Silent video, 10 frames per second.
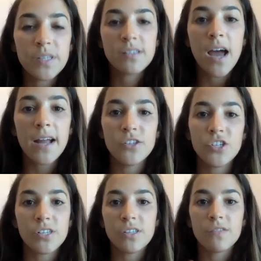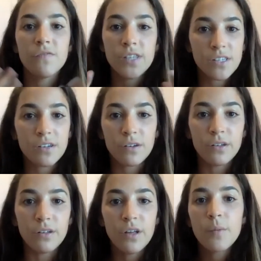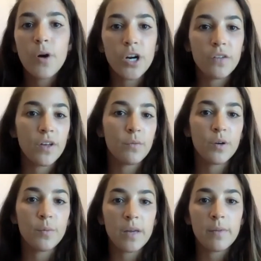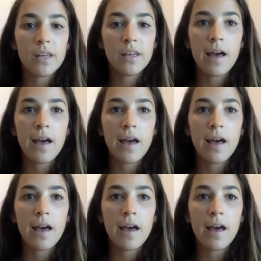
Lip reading: besides just the physical part of it, where maybe